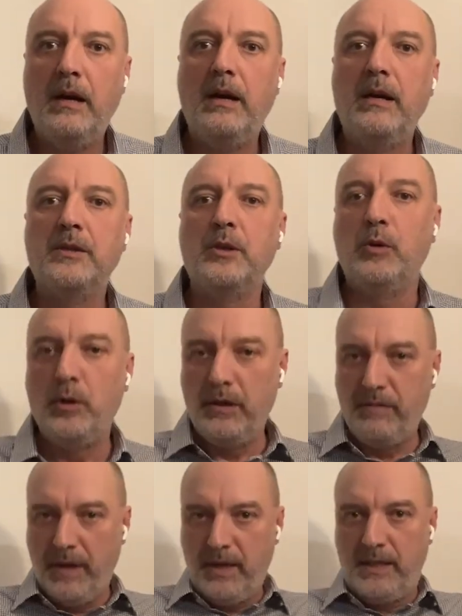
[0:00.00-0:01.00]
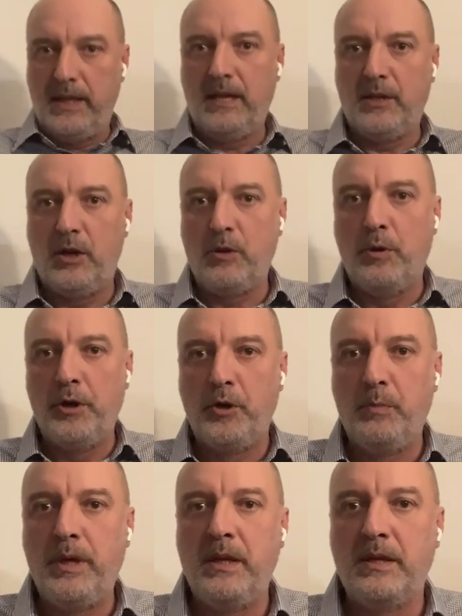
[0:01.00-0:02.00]
So all of these things are going to
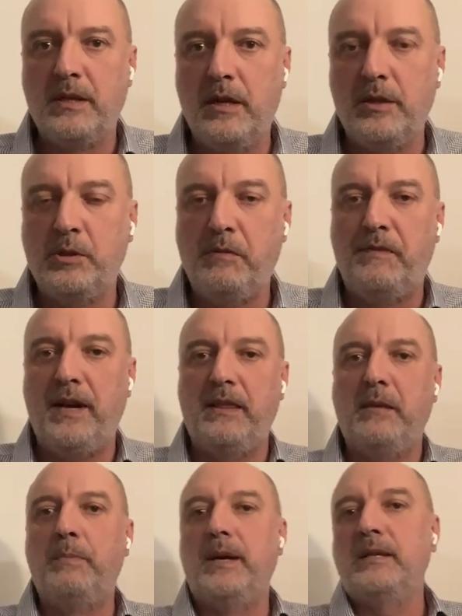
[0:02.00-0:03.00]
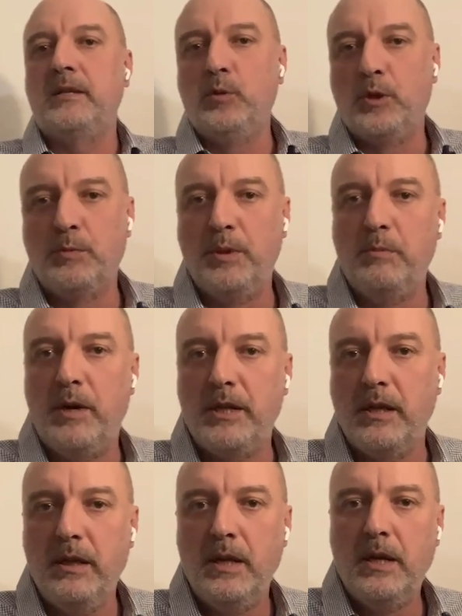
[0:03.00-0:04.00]
be discussed to find the best suitable
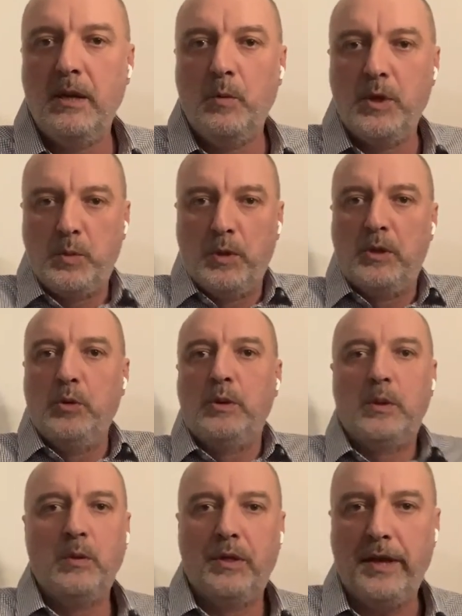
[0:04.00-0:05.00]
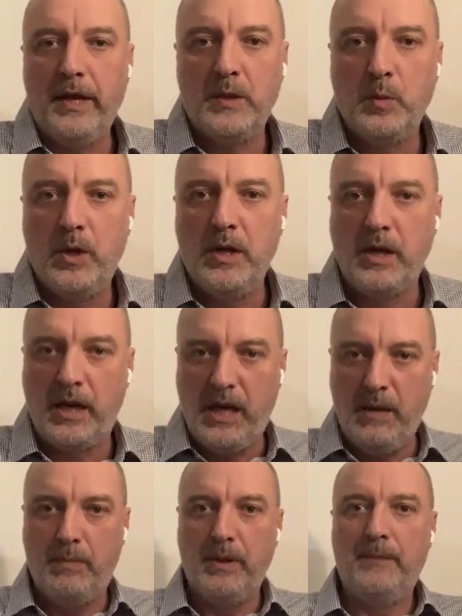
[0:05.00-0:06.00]
model, which would do two things. One,
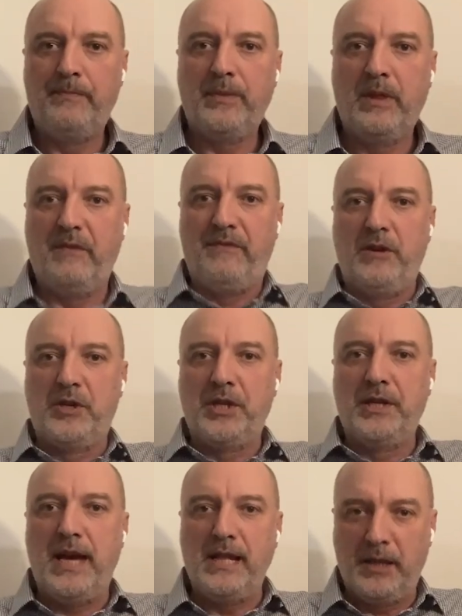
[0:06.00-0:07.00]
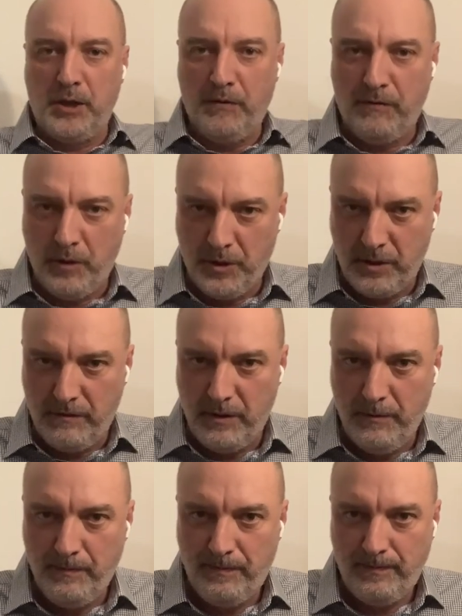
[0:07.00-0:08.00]
keep the functionality of
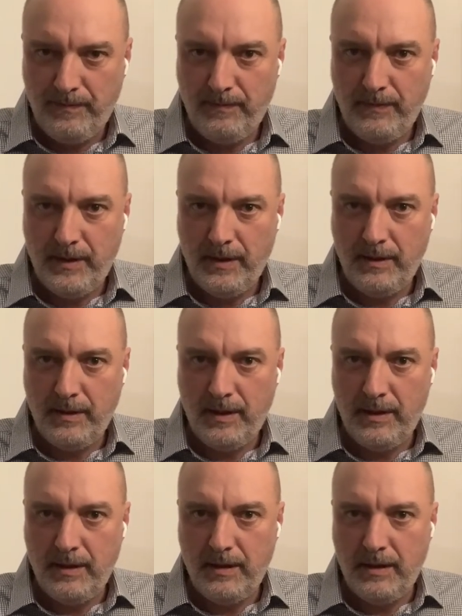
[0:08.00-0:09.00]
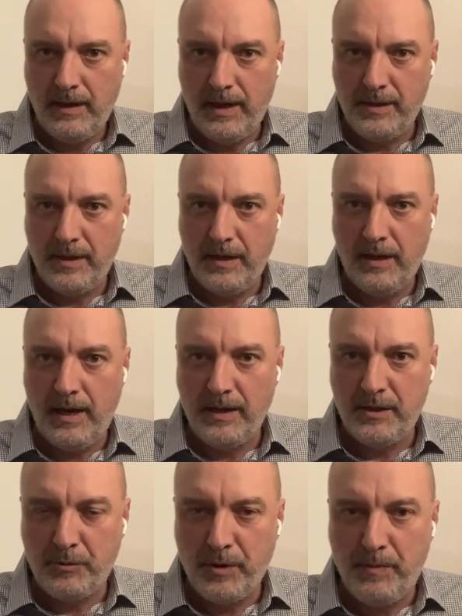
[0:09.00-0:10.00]
Kosovo as
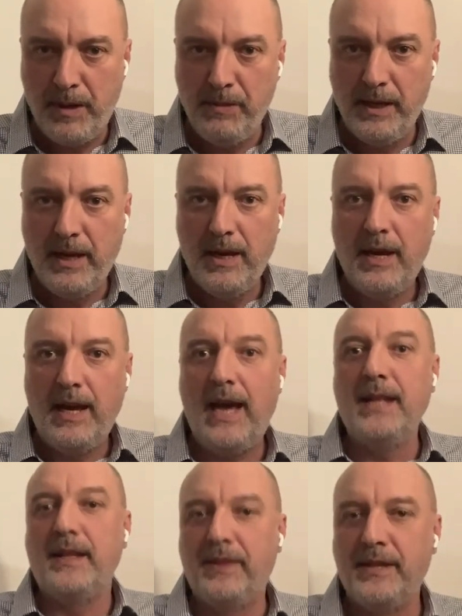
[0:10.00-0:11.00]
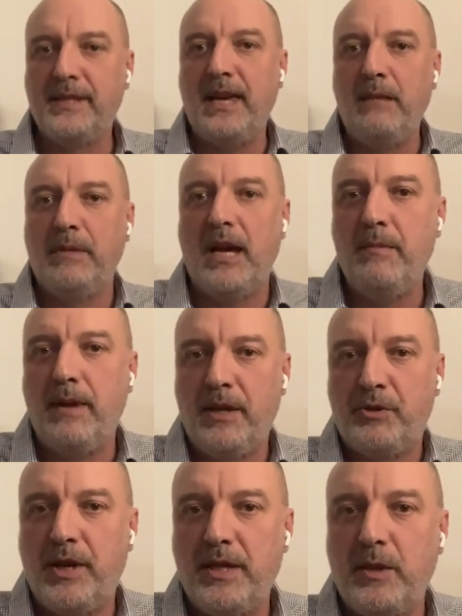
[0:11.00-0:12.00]
a republic, and at the same time
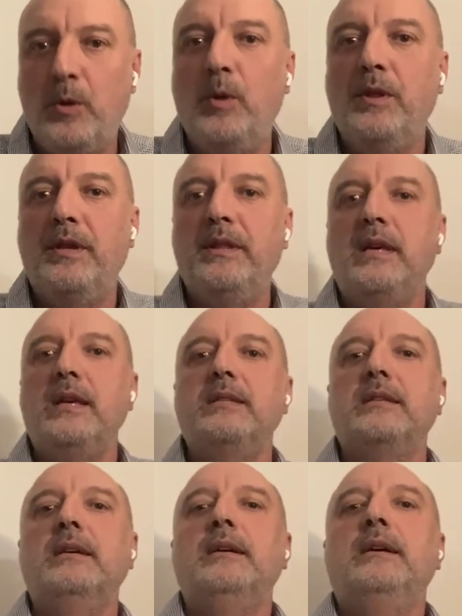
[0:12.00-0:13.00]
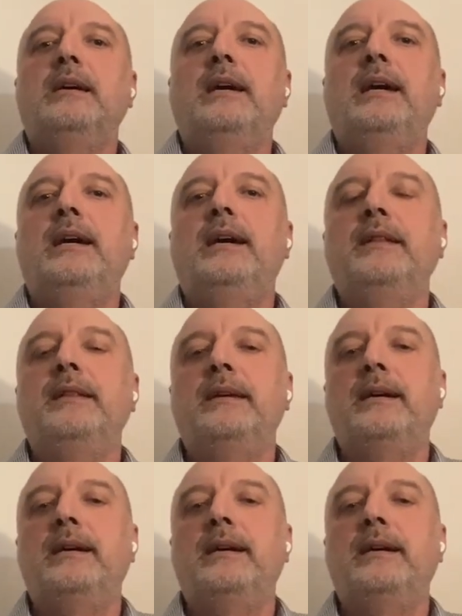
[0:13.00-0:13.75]
address all the needs and